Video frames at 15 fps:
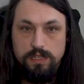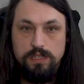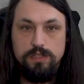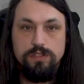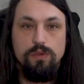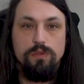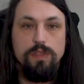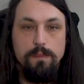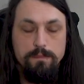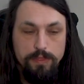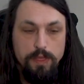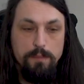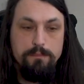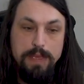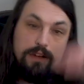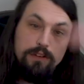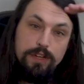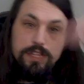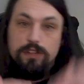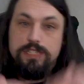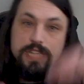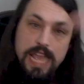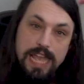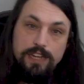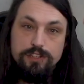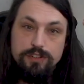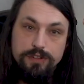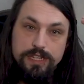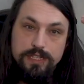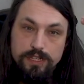So the barrier to
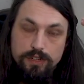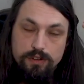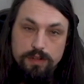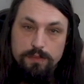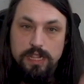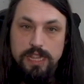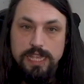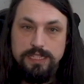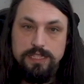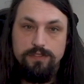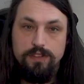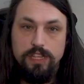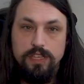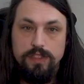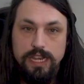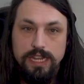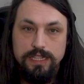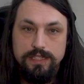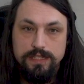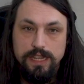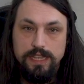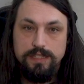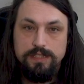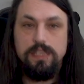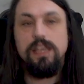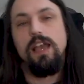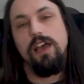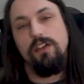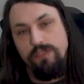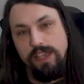entry into criminal activity in the United States
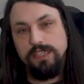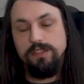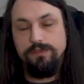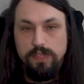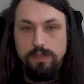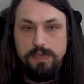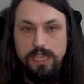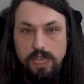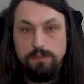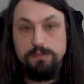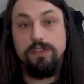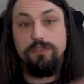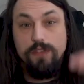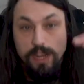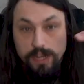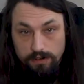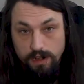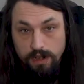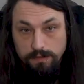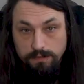effectively becomes a firearm,